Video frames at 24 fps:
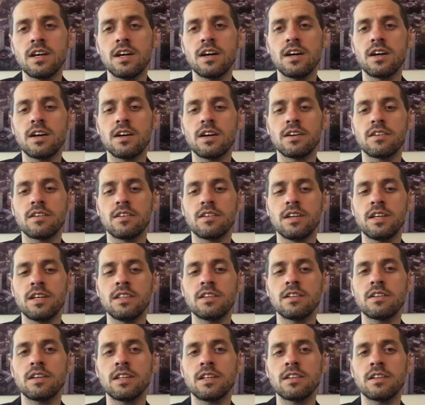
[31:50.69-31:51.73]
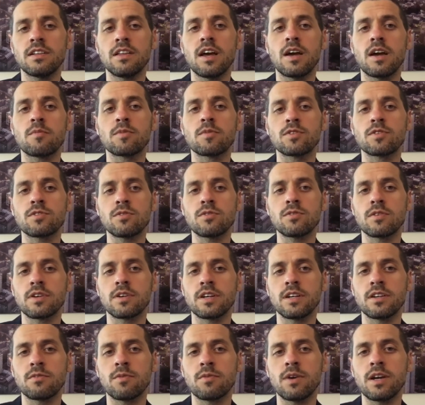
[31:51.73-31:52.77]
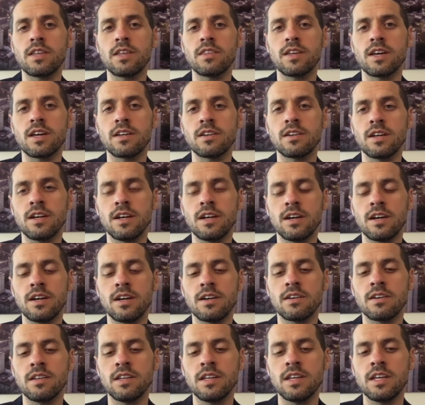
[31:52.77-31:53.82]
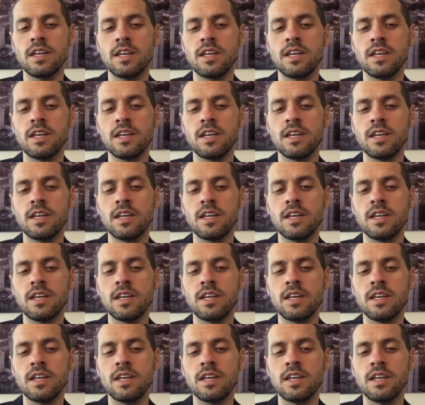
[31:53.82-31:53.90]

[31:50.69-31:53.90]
uh, in the in the laboratory in a way that uh,